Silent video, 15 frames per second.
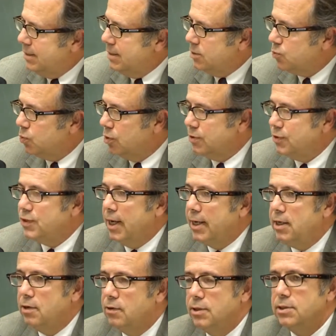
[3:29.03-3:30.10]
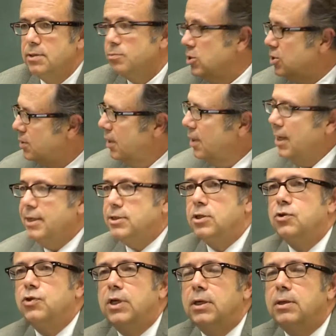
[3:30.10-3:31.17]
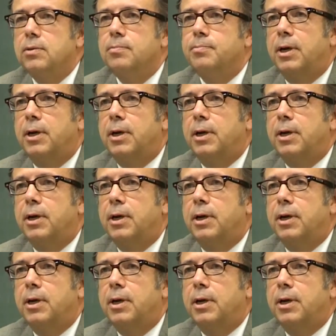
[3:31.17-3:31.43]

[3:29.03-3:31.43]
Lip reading: this word secularism, which it's interesting,